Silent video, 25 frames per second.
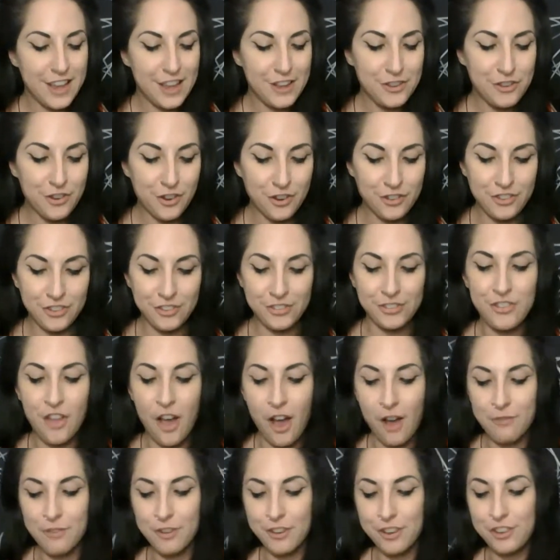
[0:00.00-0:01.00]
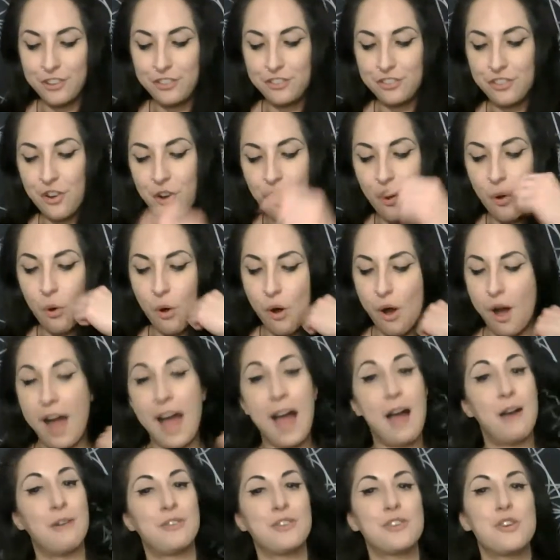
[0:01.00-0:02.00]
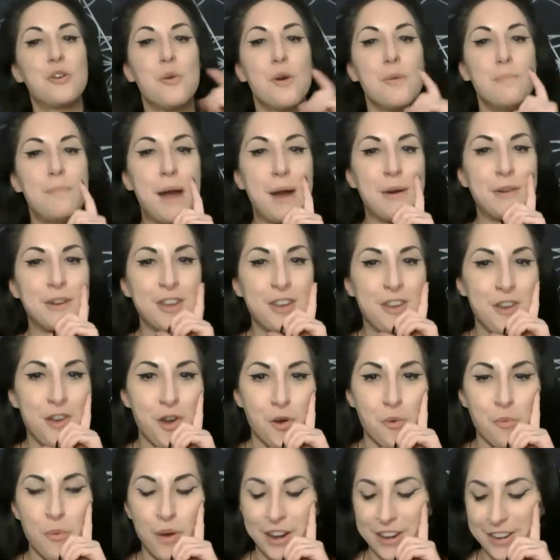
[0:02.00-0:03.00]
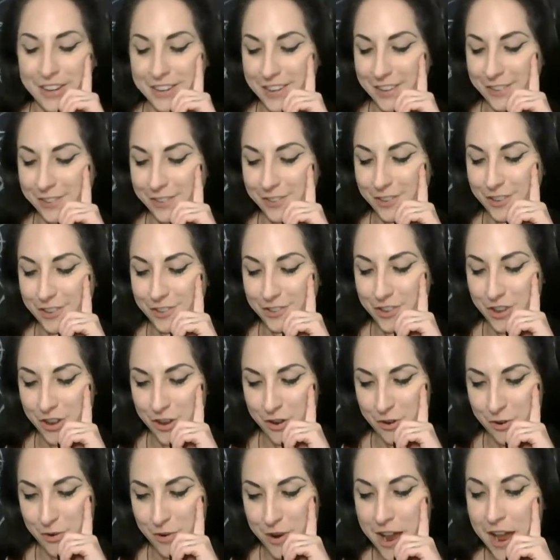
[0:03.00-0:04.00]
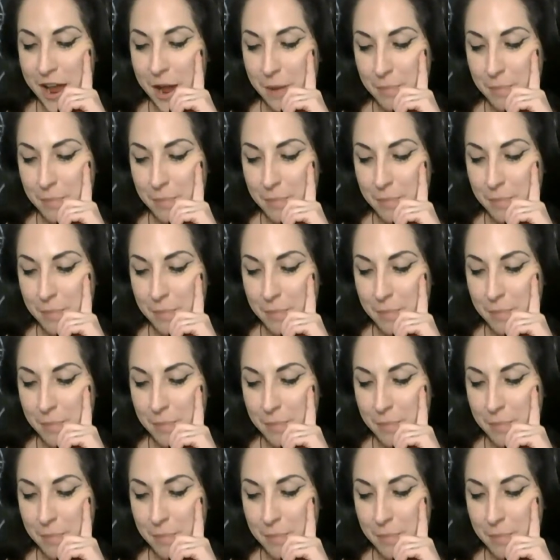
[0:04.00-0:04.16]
You're just not really sure how to go about it or what it is to do.